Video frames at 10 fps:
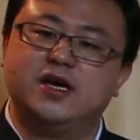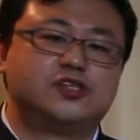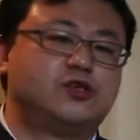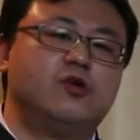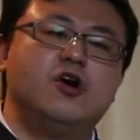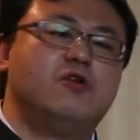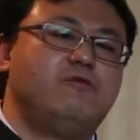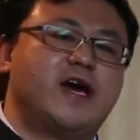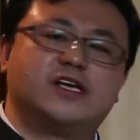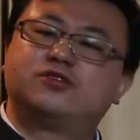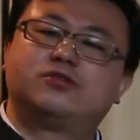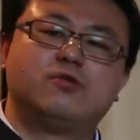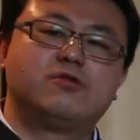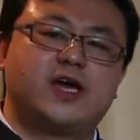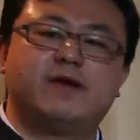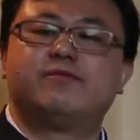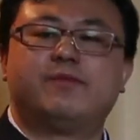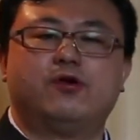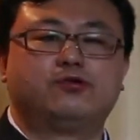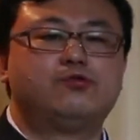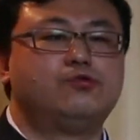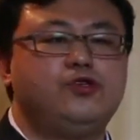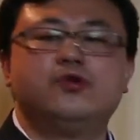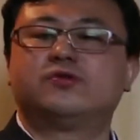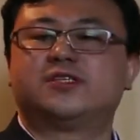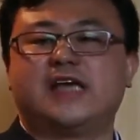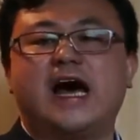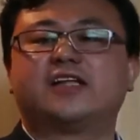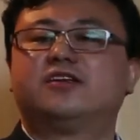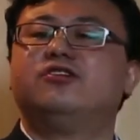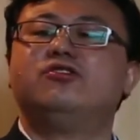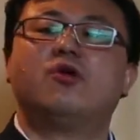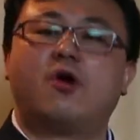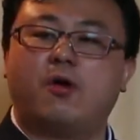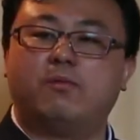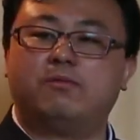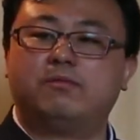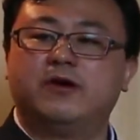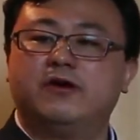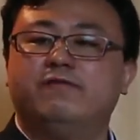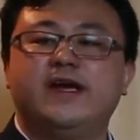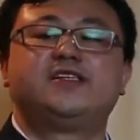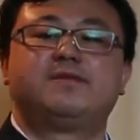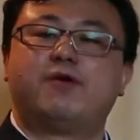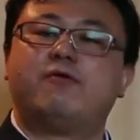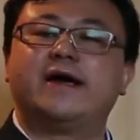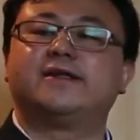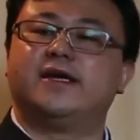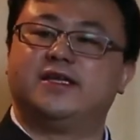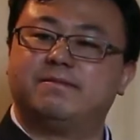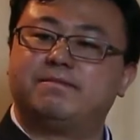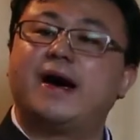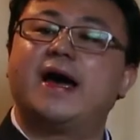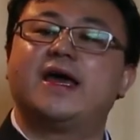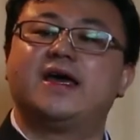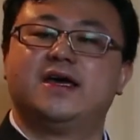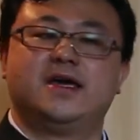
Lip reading: So we are so capable to use that norm which provided by